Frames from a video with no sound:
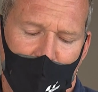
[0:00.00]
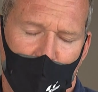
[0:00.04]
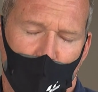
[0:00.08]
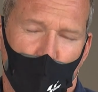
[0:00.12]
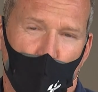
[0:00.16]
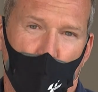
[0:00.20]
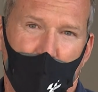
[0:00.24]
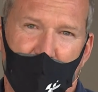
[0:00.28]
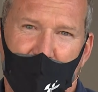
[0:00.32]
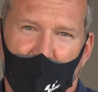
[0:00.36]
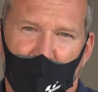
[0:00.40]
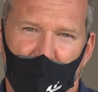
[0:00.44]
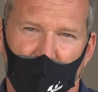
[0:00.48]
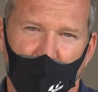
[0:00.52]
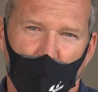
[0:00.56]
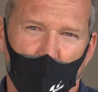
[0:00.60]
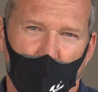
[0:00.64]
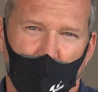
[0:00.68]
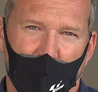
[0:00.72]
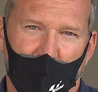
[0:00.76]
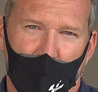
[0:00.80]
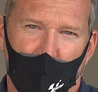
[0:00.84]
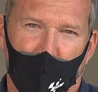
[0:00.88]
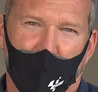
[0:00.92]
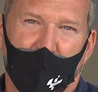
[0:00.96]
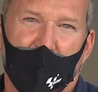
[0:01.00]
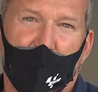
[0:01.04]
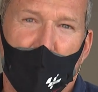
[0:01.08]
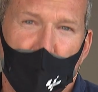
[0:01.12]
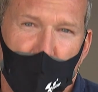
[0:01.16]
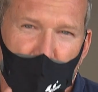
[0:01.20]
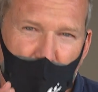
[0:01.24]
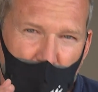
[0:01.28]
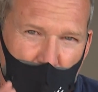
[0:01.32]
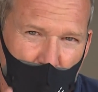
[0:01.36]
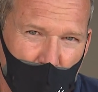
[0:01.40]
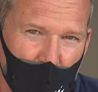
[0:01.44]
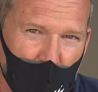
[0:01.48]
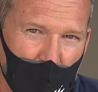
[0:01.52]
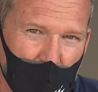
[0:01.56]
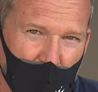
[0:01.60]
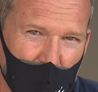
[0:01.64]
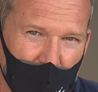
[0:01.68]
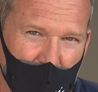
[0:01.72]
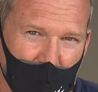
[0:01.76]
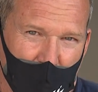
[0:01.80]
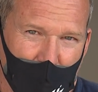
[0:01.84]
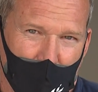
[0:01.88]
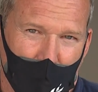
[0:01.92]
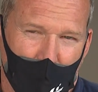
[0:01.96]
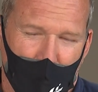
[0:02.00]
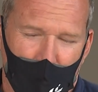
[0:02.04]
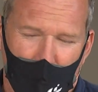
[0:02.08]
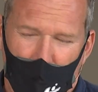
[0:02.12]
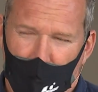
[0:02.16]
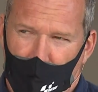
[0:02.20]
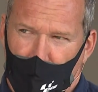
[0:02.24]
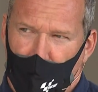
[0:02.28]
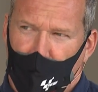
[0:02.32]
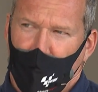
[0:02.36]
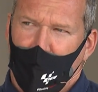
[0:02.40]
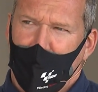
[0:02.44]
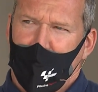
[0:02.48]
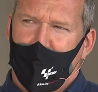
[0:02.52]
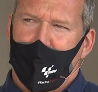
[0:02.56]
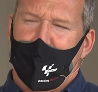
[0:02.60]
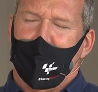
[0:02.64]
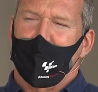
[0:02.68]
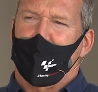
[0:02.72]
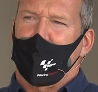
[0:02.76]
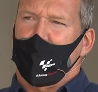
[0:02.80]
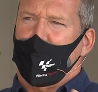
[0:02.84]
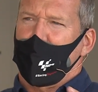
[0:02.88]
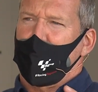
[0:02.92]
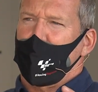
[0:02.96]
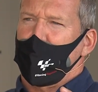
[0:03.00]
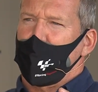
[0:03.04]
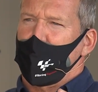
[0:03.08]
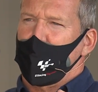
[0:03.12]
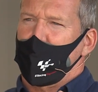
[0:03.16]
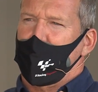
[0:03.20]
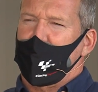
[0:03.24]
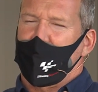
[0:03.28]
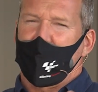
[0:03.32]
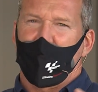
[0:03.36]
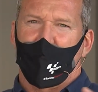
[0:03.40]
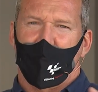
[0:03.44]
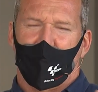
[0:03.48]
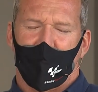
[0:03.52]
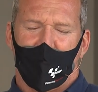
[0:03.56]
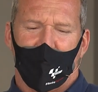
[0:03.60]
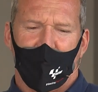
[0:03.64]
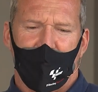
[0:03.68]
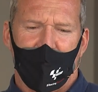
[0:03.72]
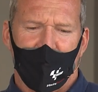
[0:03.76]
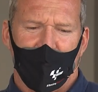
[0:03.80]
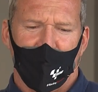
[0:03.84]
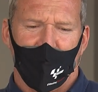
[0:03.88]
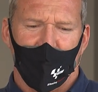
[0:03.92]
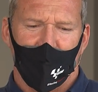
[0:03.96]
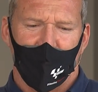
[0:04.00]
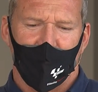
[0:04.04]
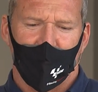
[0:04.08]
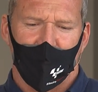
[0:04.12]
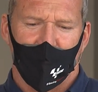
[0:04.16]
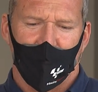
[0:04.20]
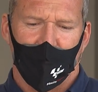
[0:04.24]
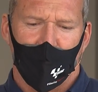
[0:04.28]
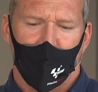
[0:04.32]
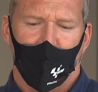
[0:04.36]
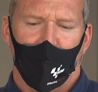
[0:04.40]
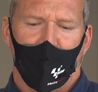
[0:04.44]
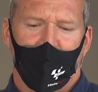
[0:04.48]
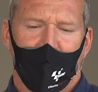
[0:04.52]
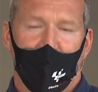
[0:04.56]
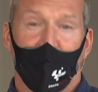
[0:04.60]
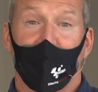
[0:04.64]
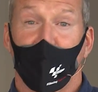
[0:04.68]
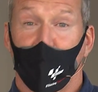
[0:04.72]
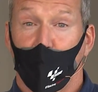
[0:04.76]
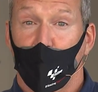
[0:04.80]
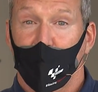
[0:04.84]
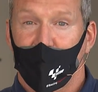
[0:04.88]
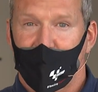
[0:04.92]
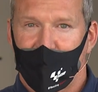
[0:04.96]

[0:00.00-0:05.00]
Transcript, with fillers: when a fuel company builds a fuel, they send, for